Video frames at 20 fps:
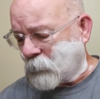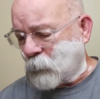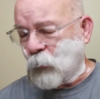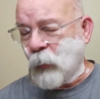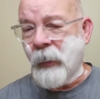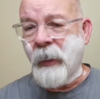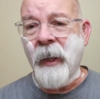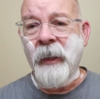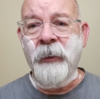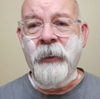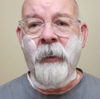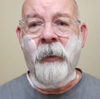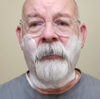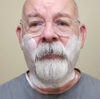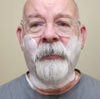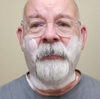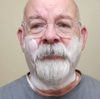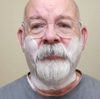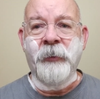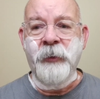what I call
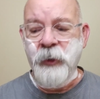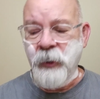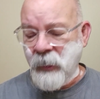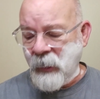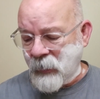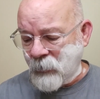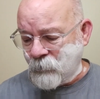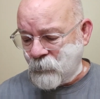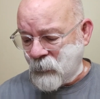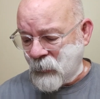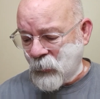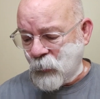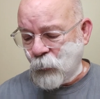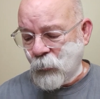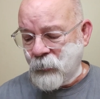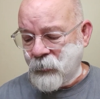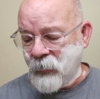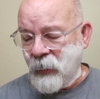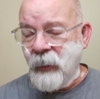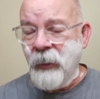on the cheap. In other
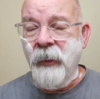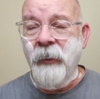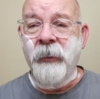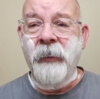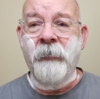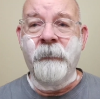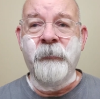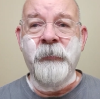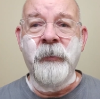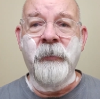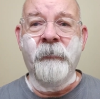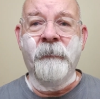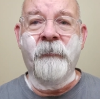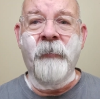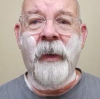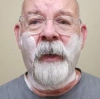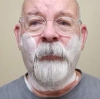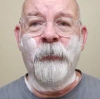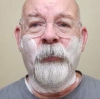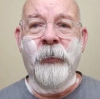words, if you can
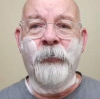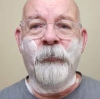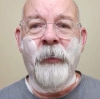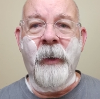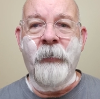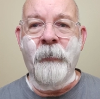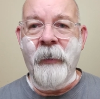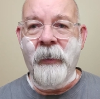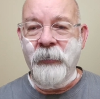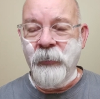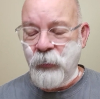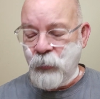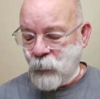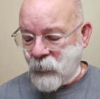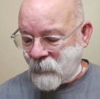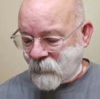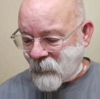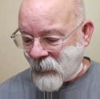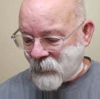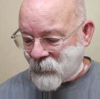find one right around the
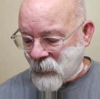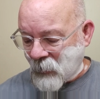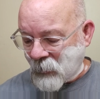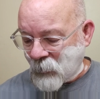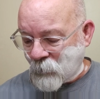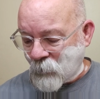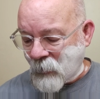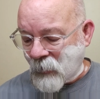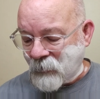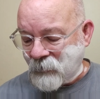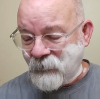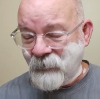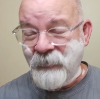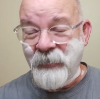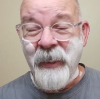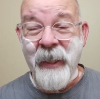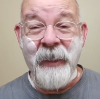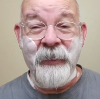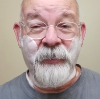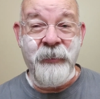$25 mark,
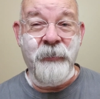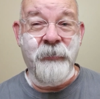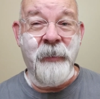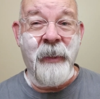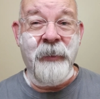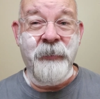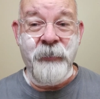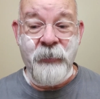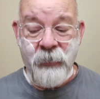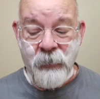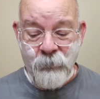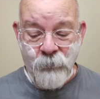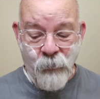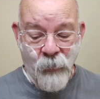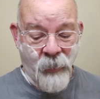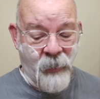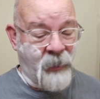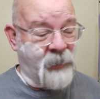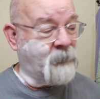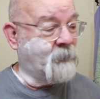that's a good
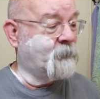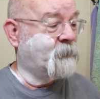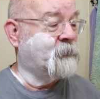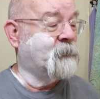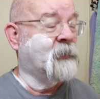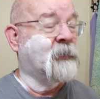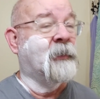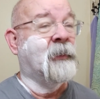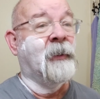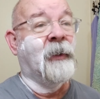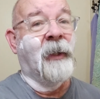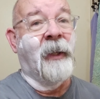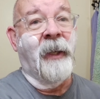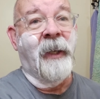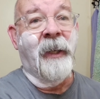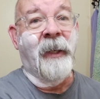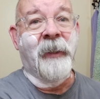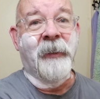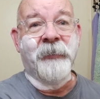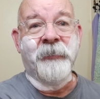buy.
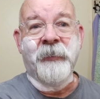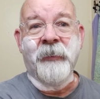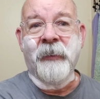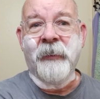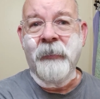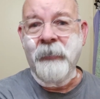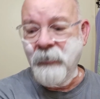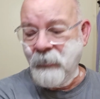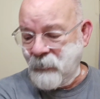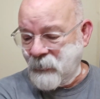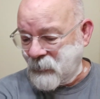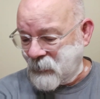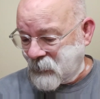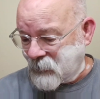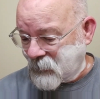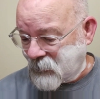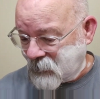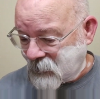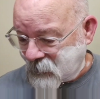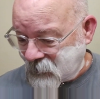And
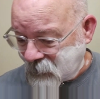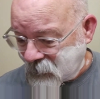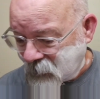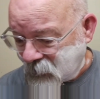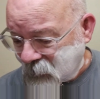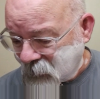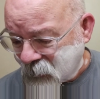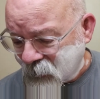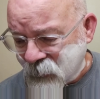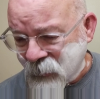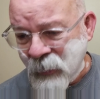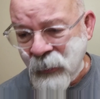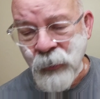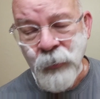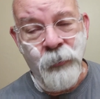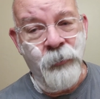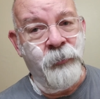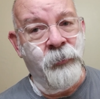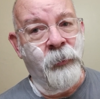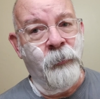because they
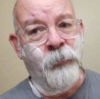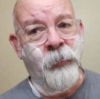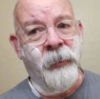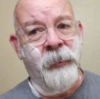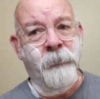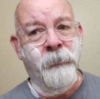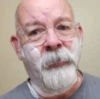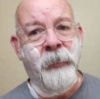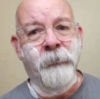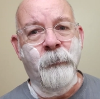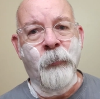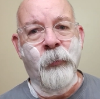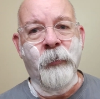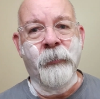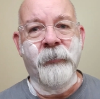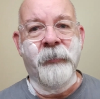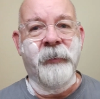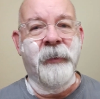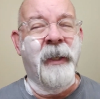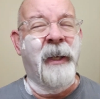usually run a bit
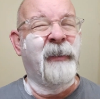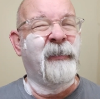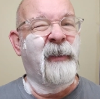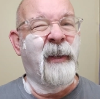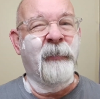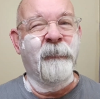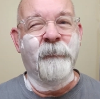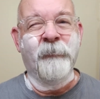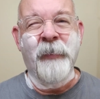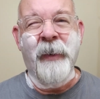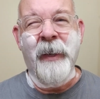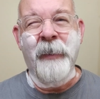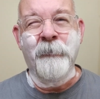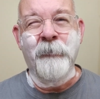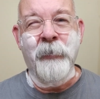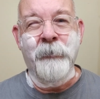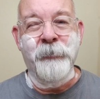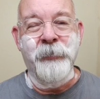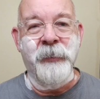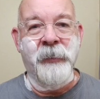more than that, like $5,
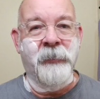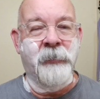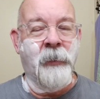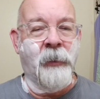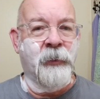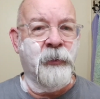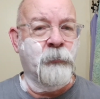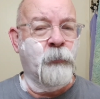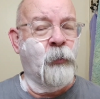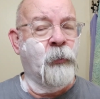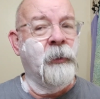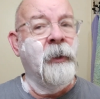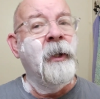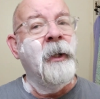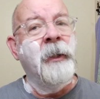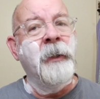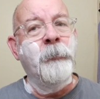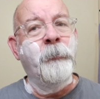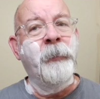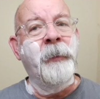maybe $10 more,
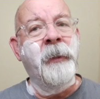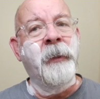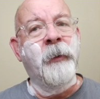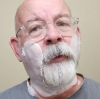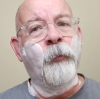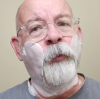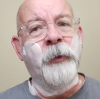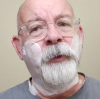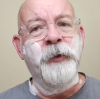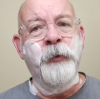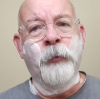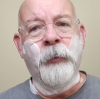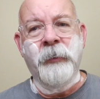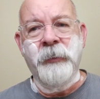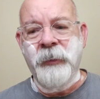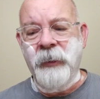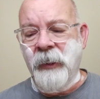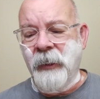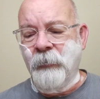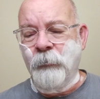depending on which
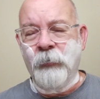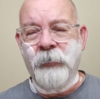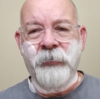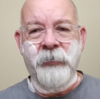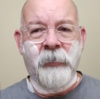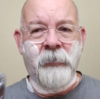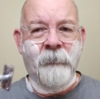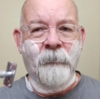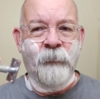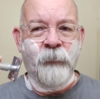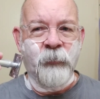one you get with the,